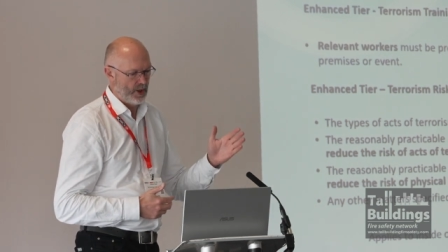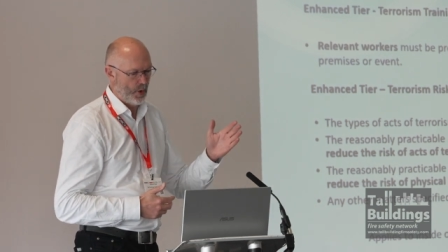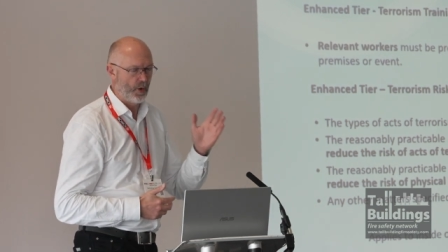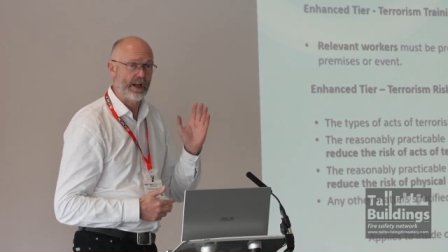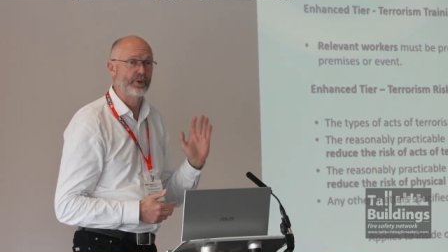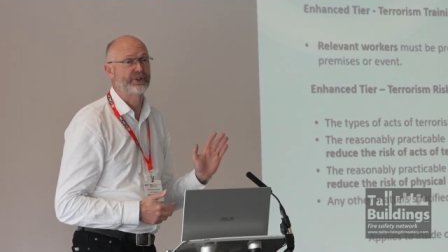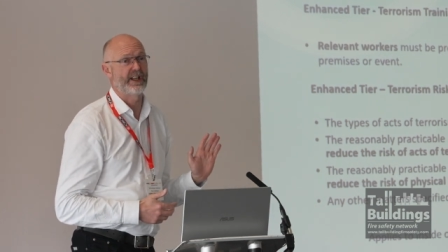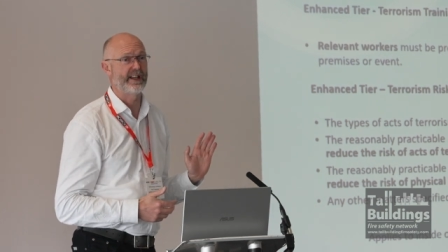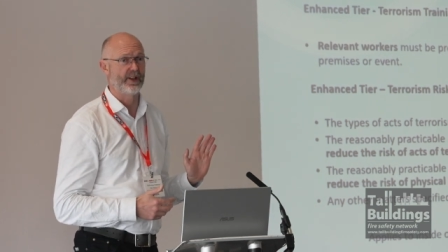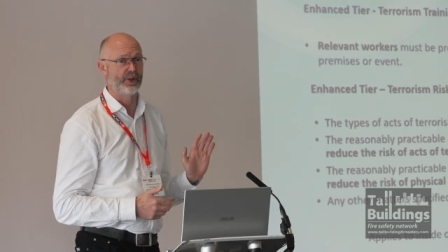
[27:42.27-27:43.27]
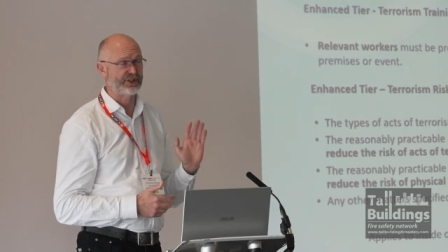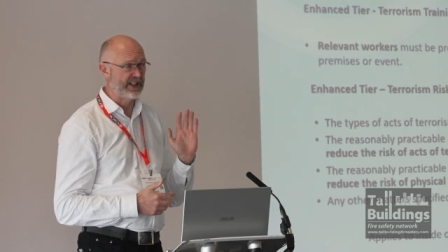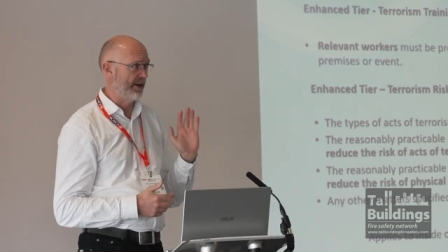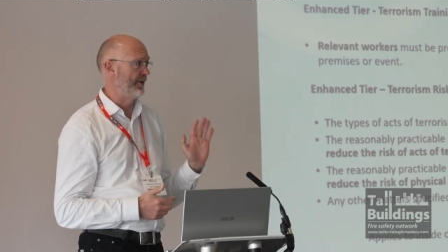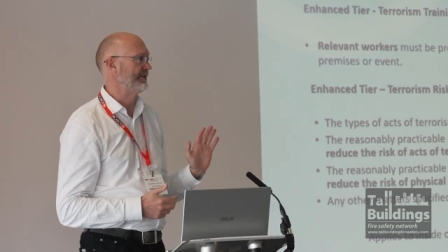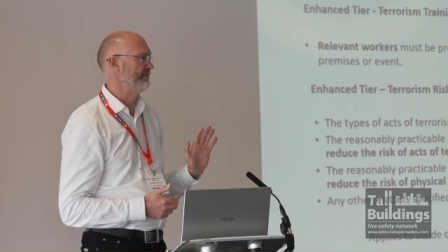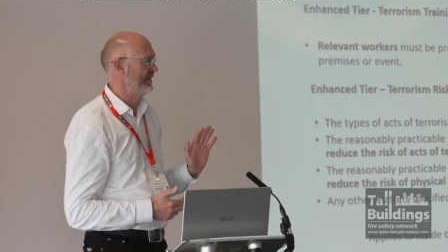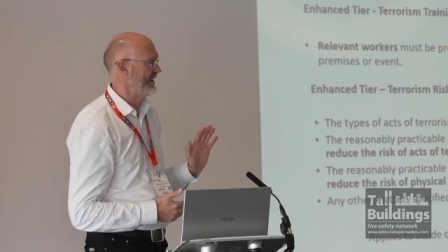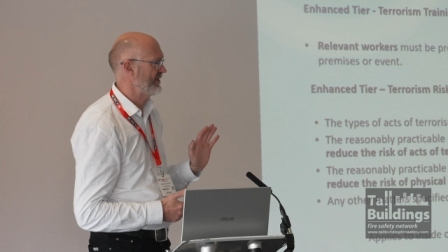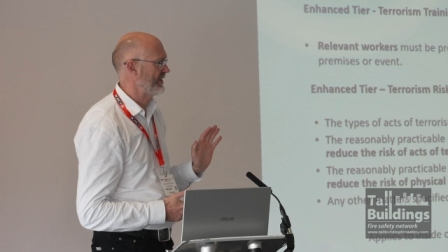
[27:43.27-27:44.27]
All I will say though is terrorism
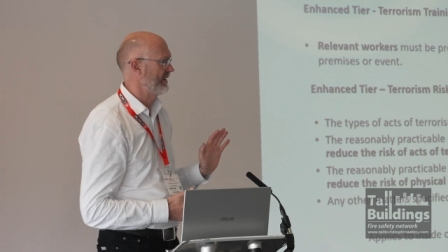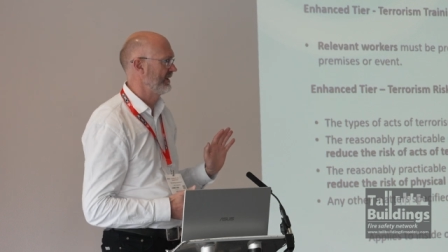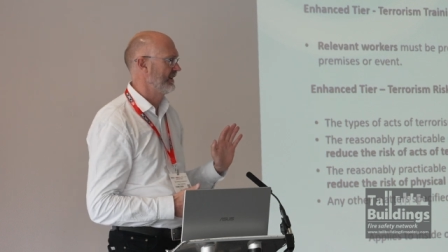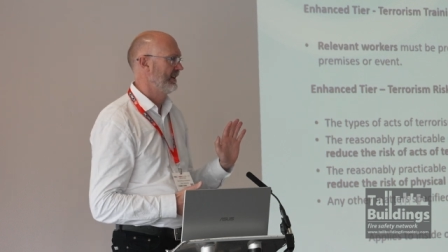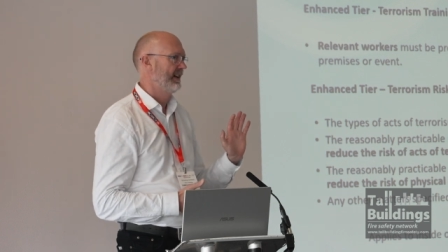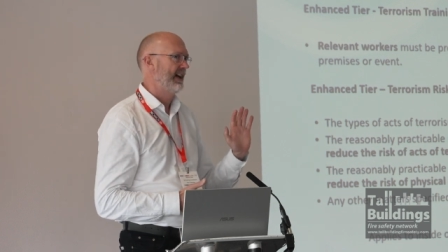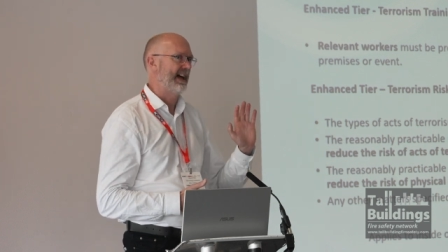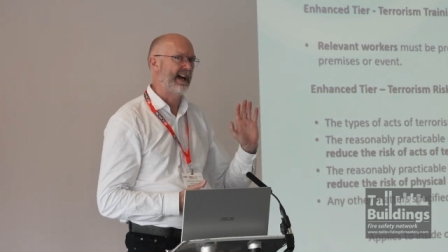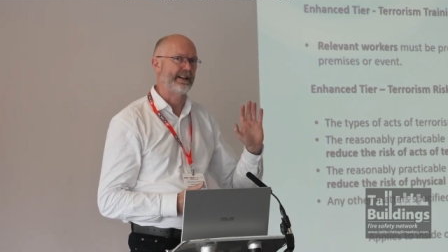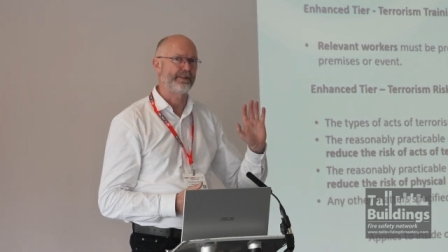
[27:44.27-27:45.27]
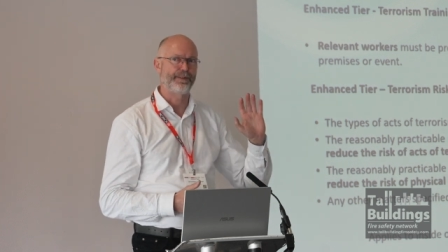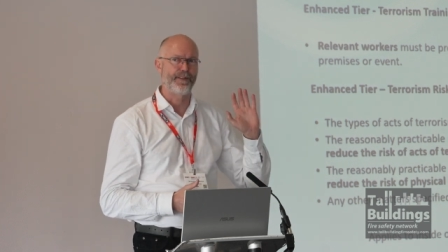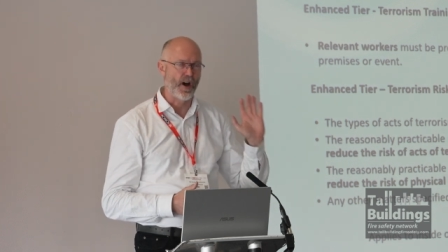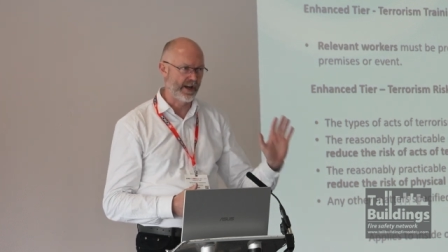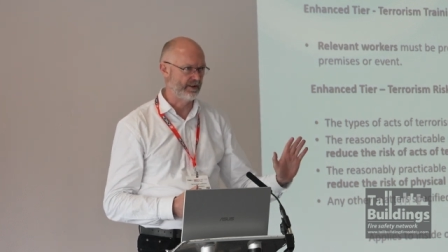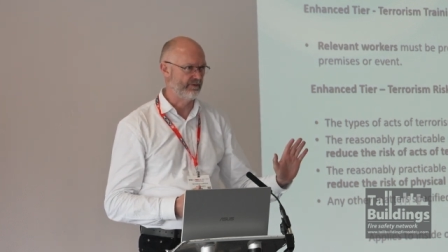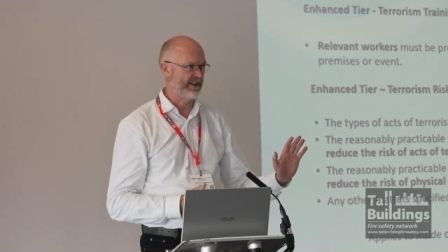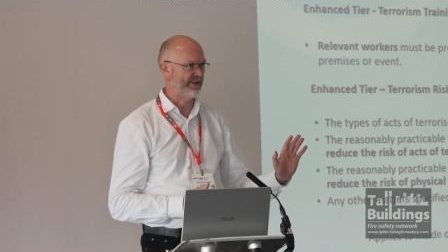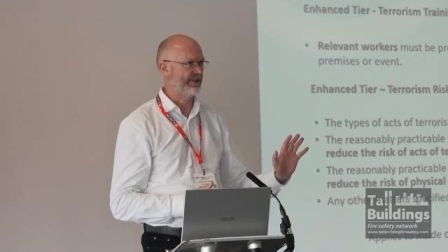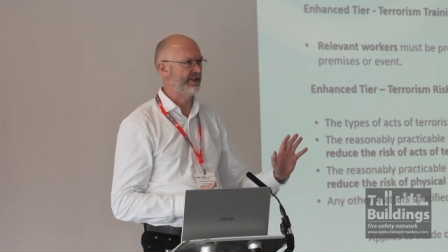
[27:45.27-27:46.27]
risk and fire
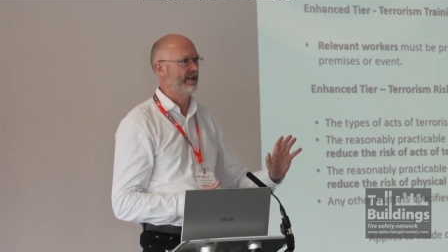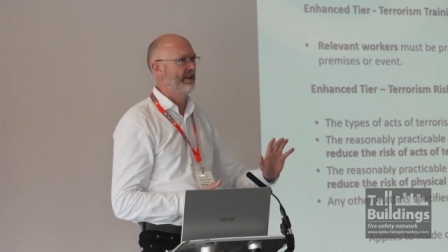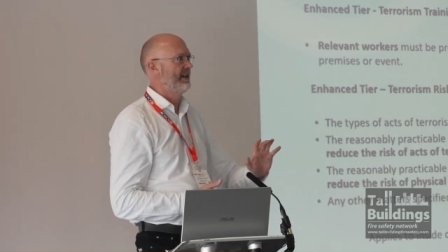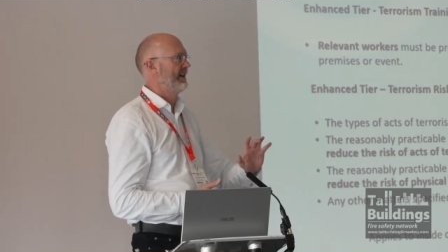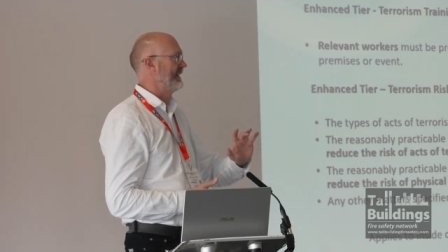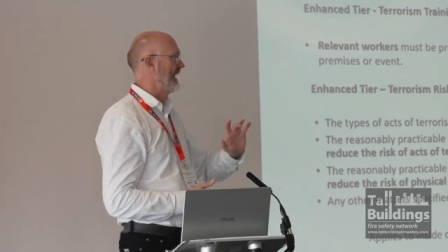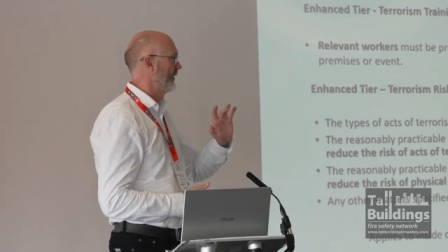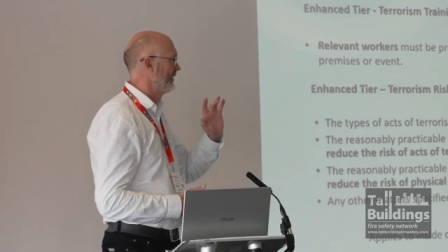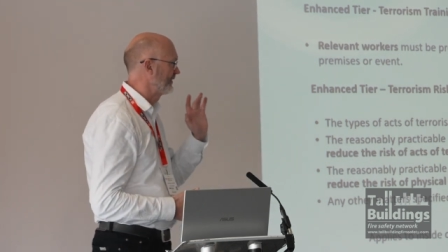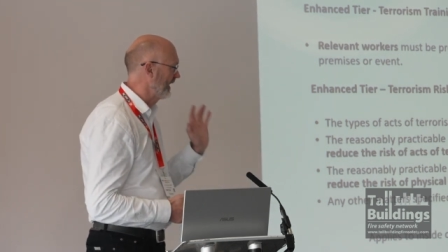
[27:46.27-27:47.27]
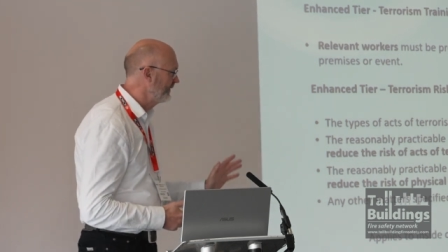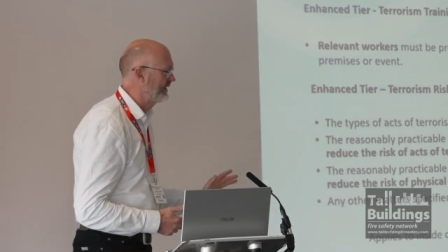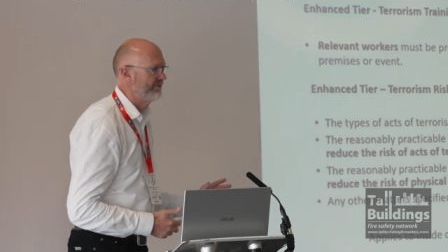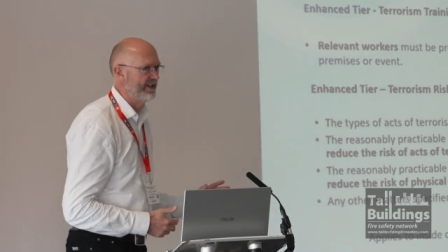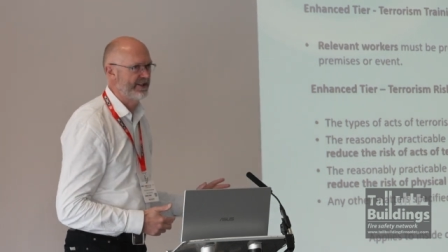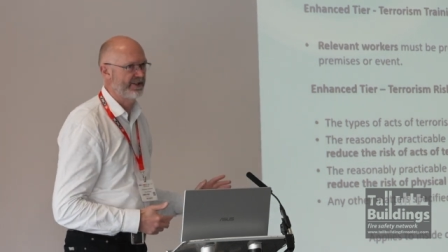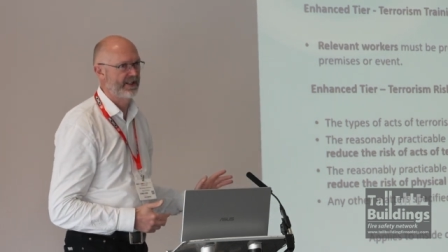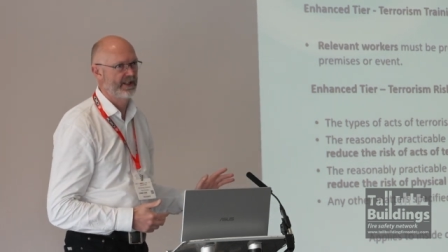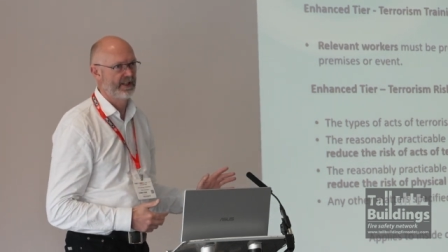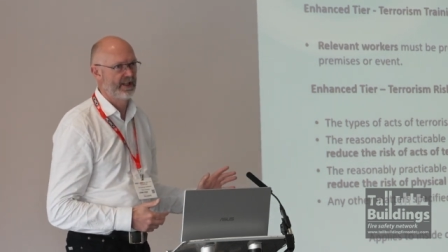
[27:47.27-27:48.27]
risk and health and safety risk
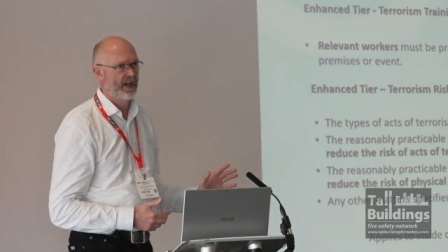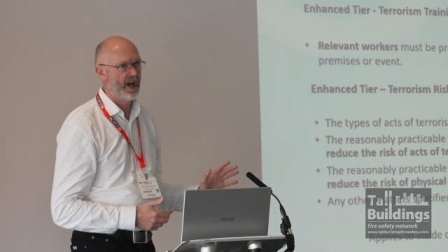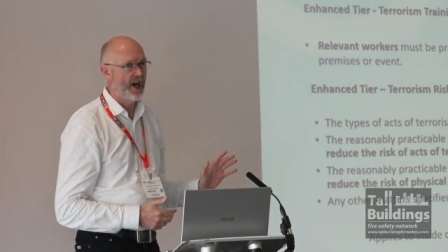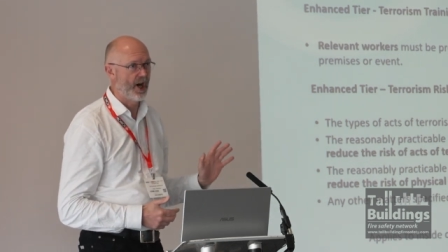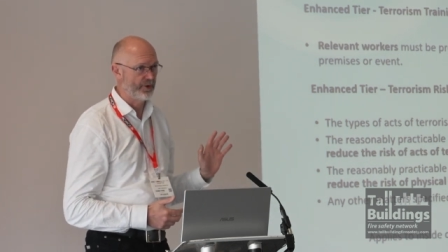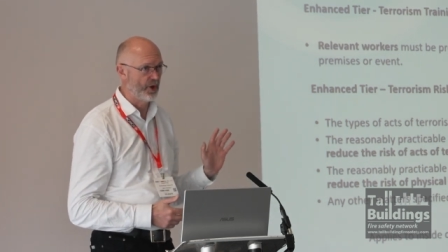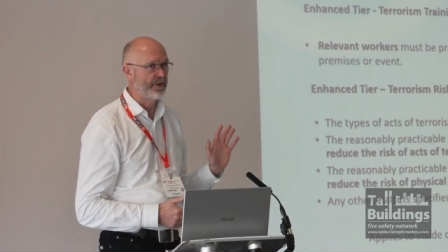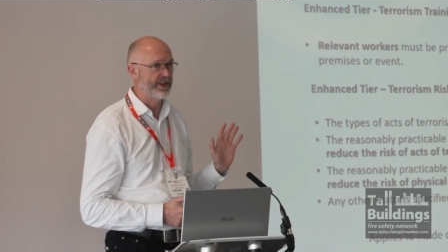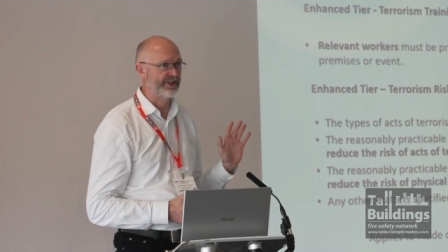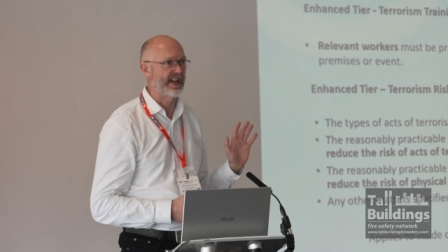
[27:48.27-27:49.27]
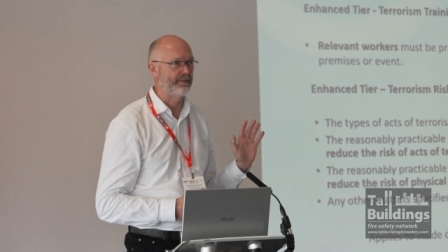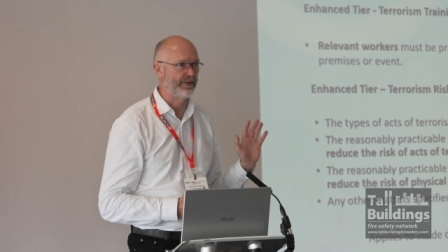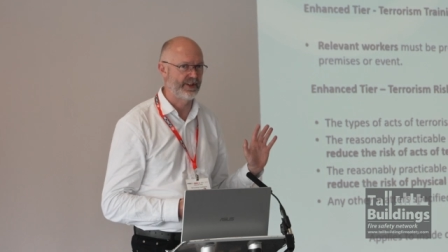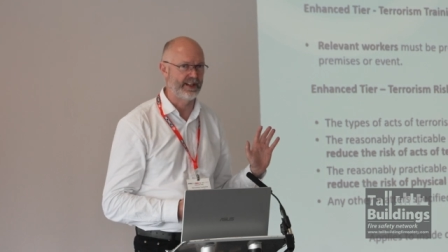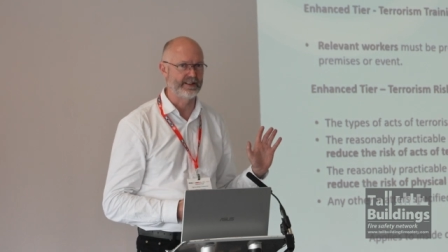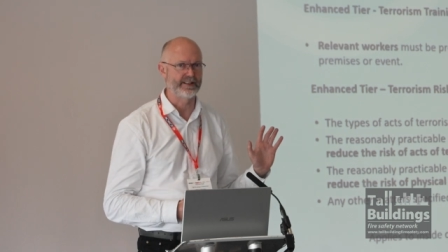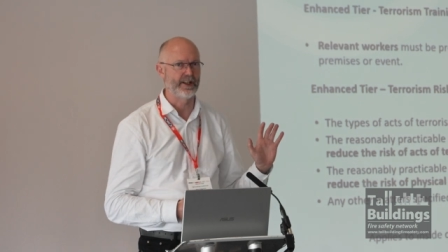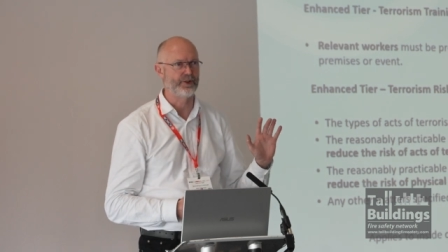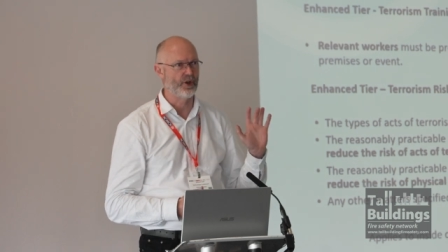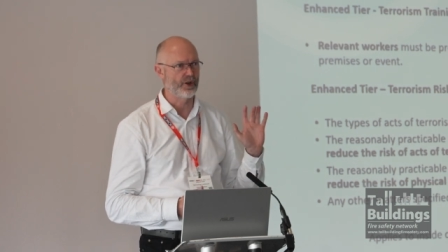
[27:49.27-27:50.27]
are not the same thing. They
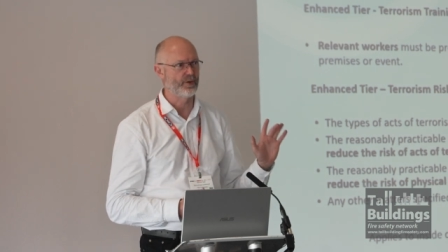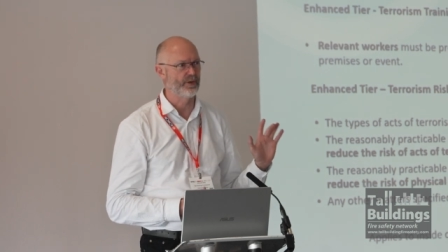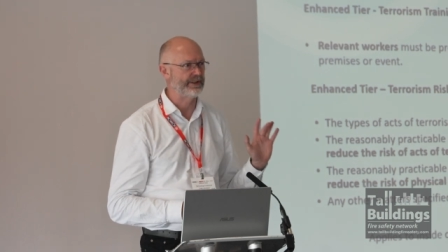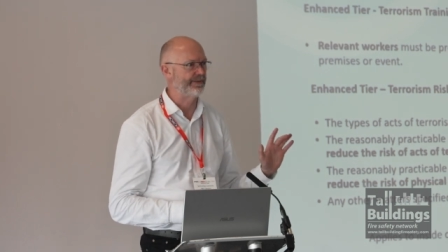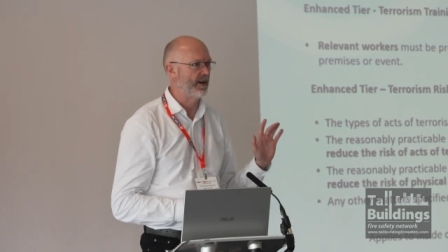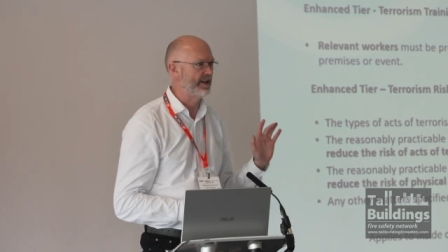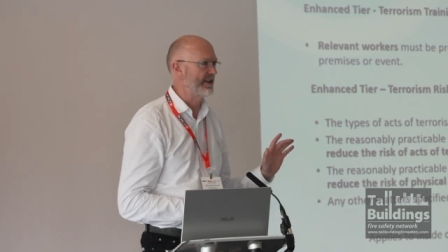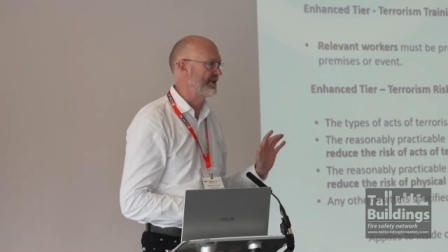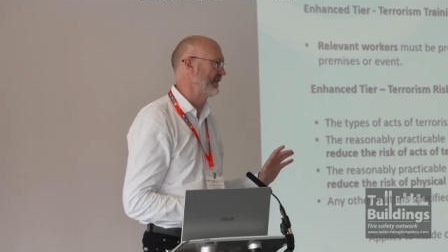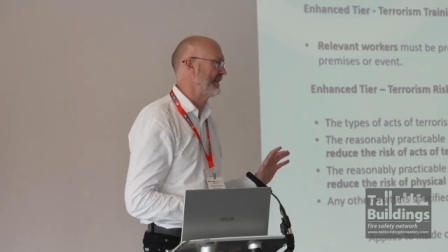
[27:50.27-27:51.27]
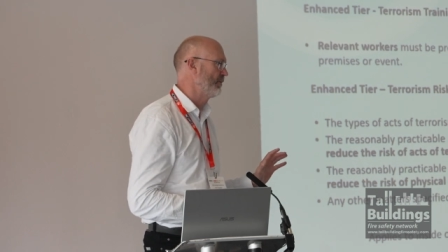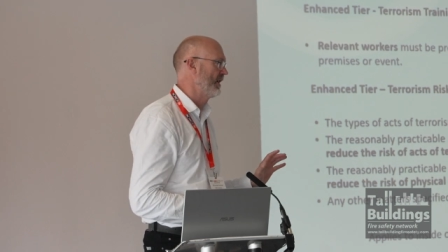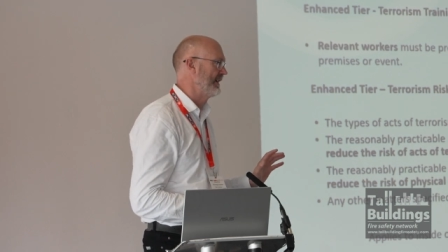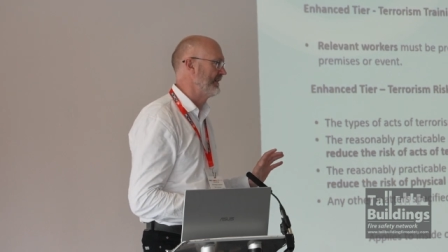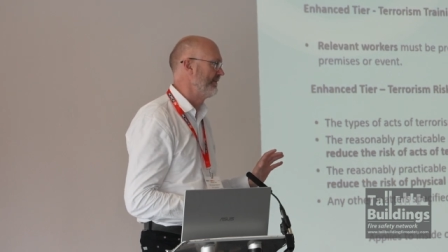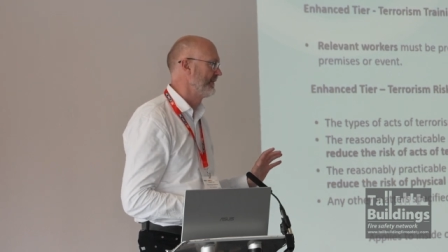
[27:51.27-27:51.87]
are not quantified in the same way.